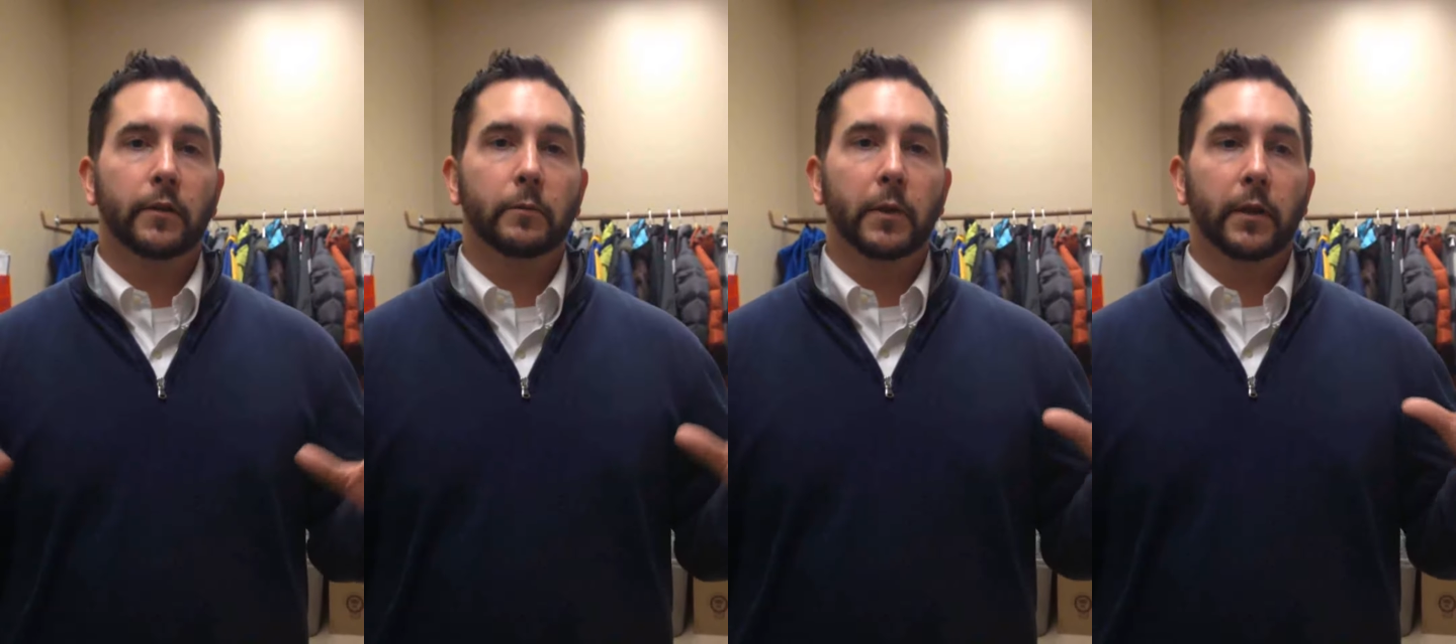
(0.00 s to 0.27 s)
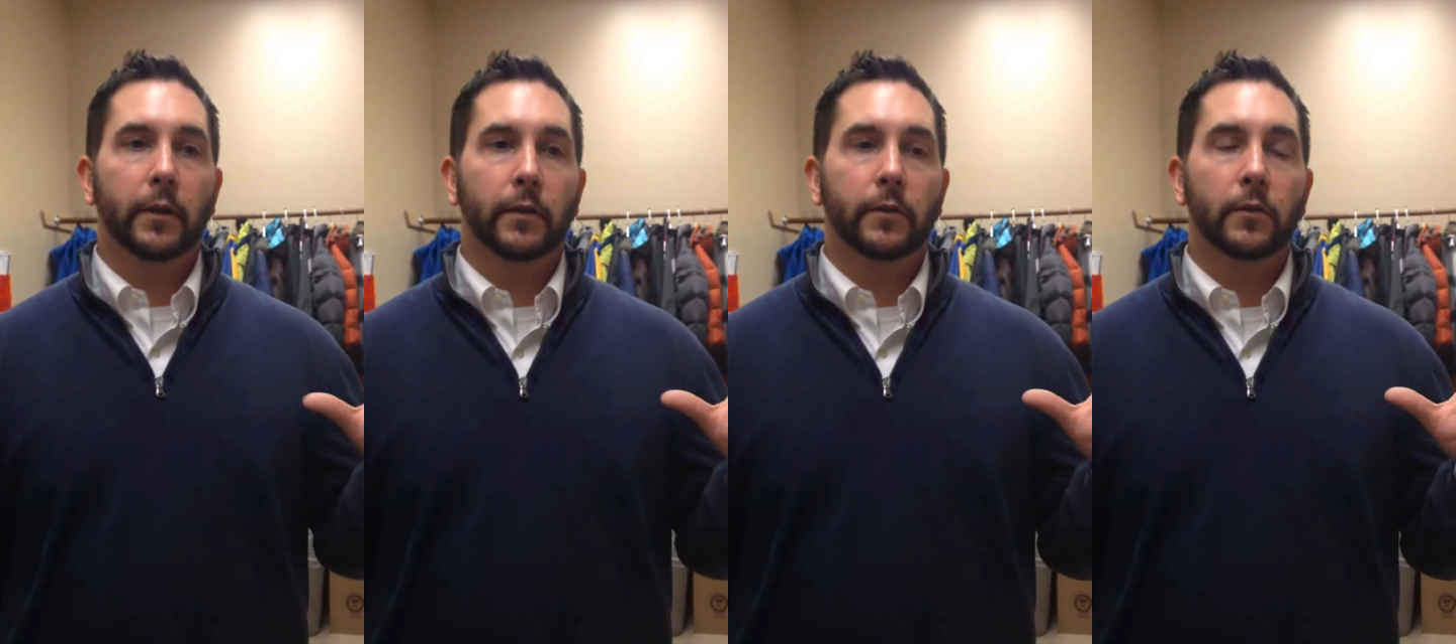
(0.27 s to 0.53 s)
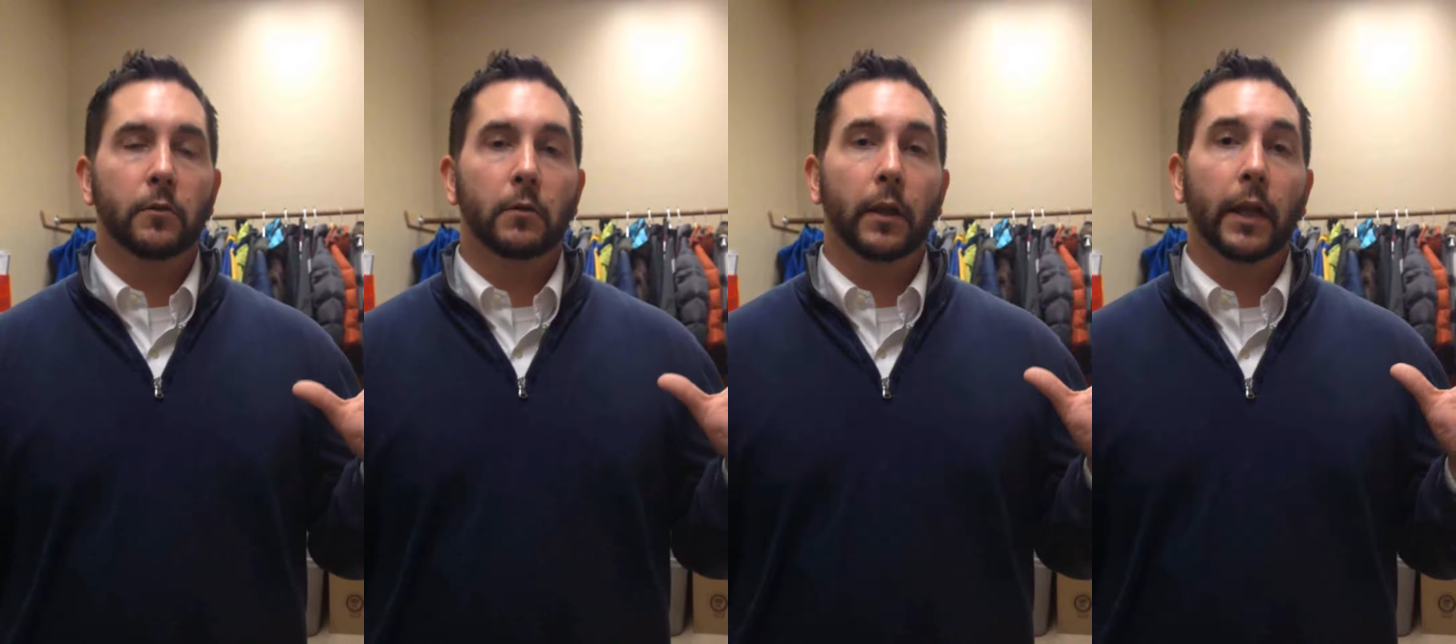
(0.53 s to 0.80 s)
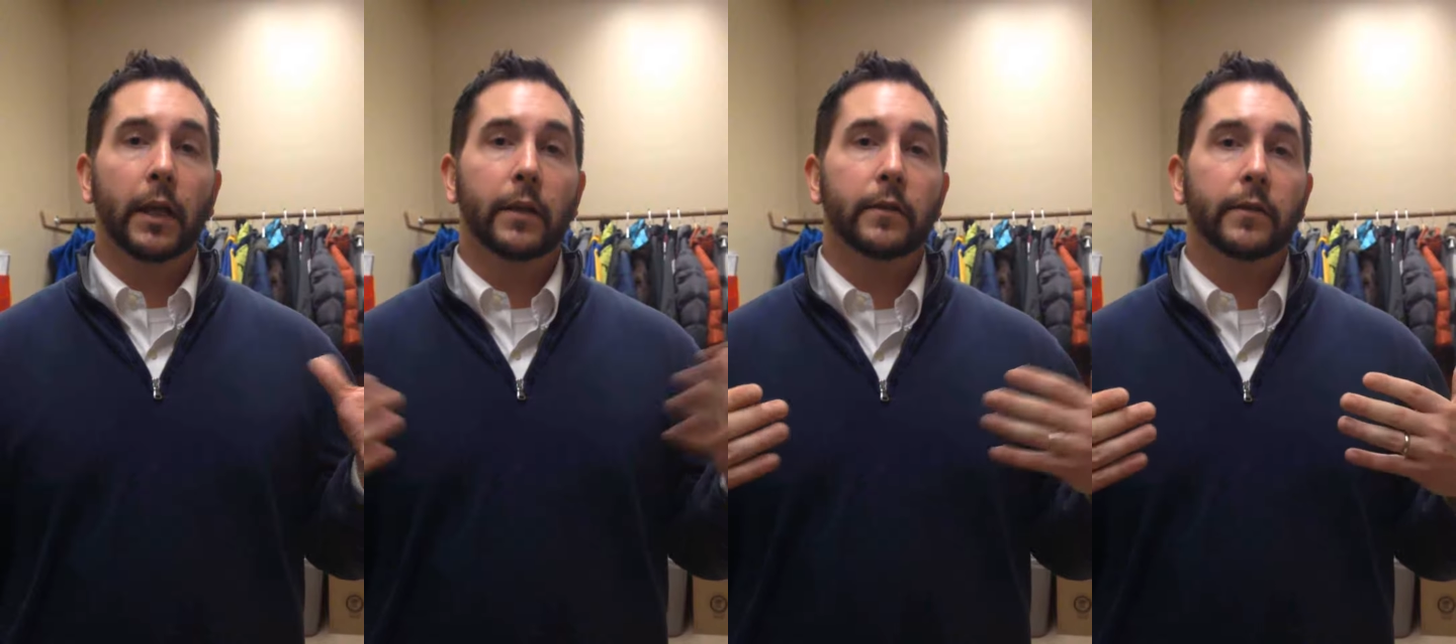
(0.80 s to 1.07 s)
me this new
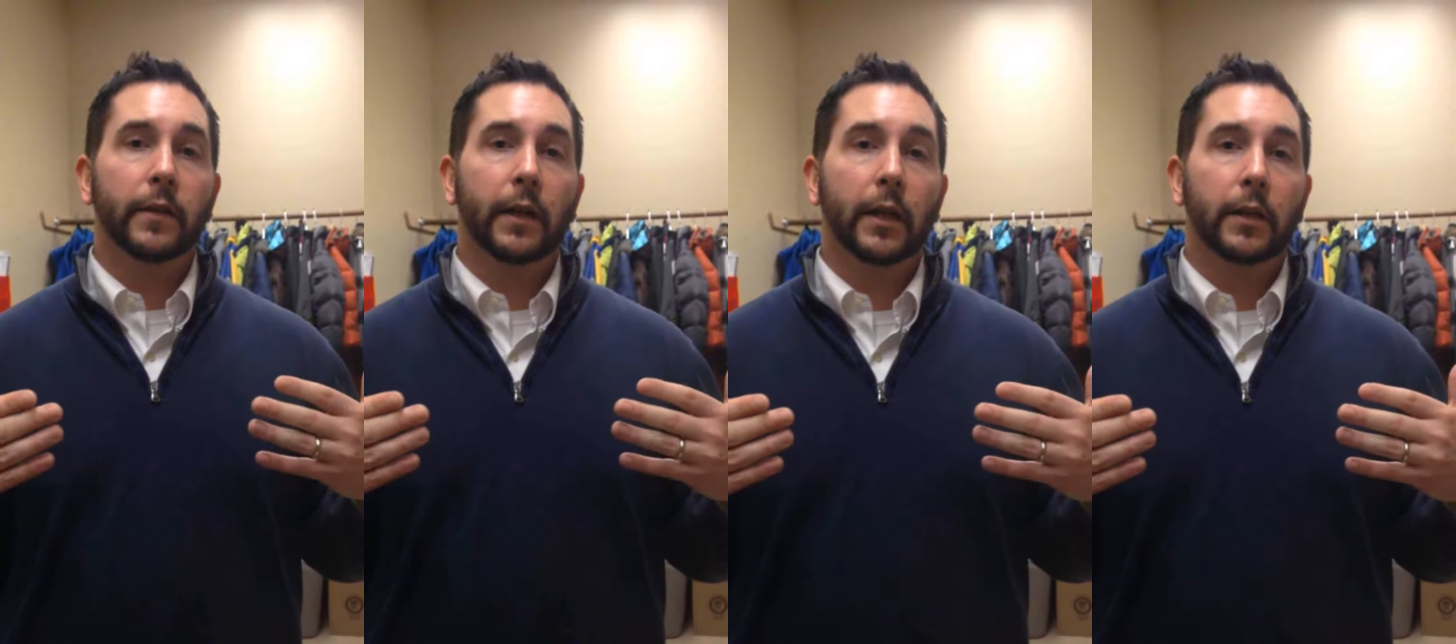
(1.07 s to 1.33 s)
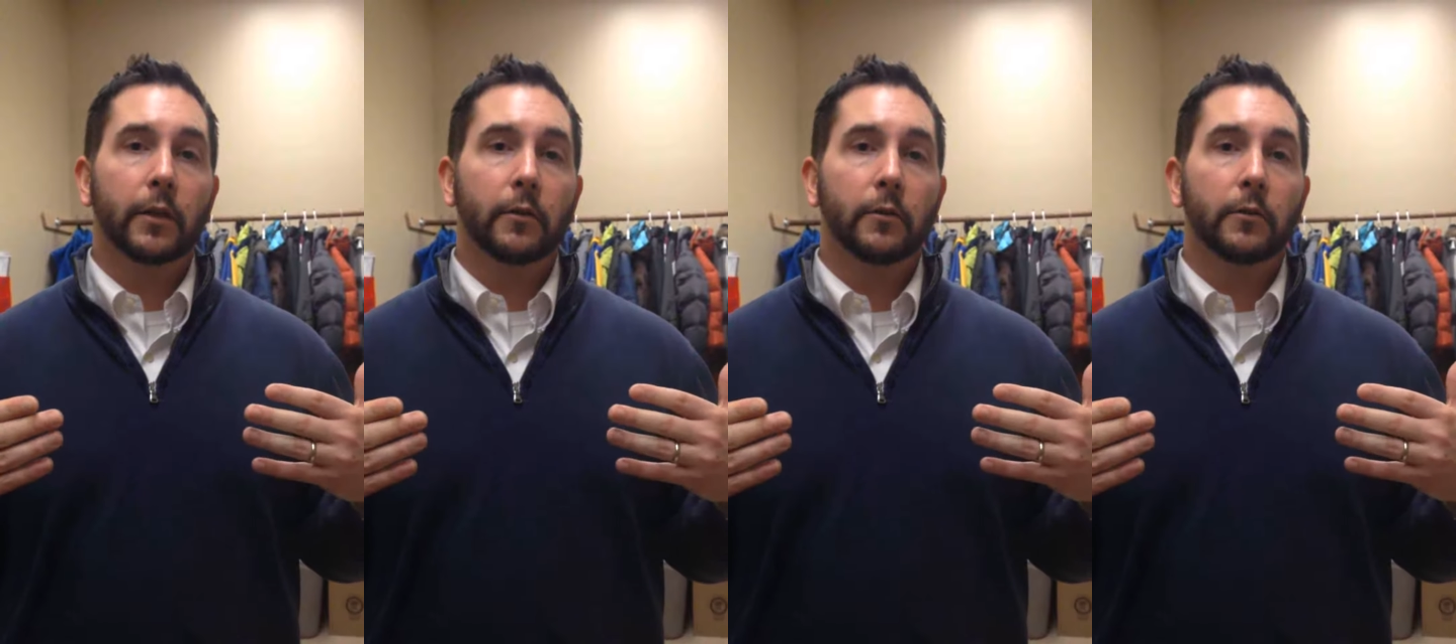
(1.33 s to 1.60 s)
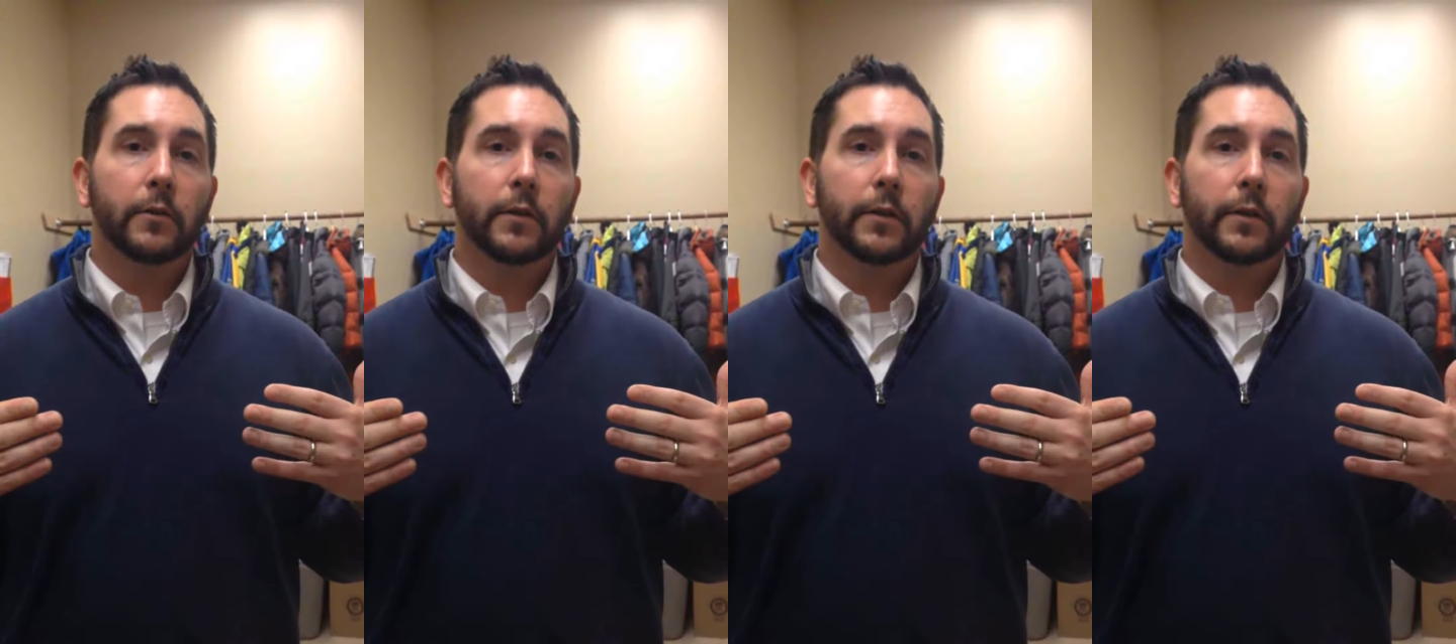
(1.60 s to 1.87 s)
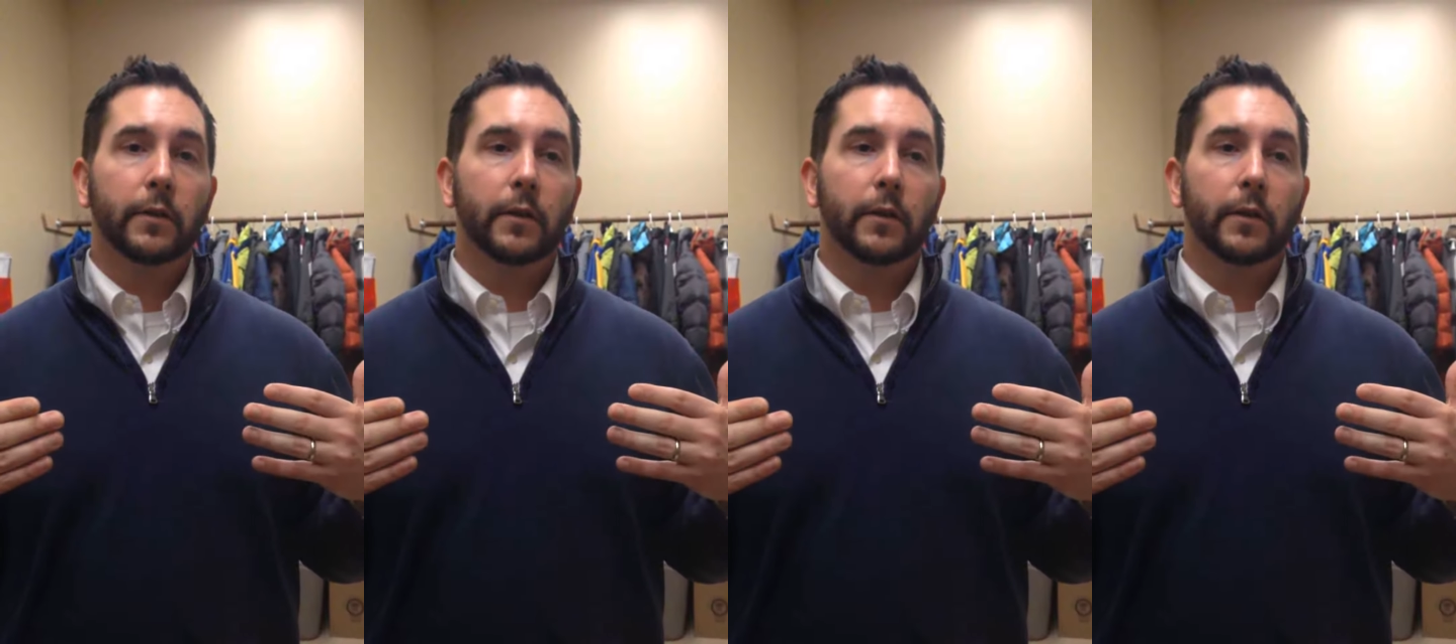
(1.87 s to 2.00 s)
lens that I use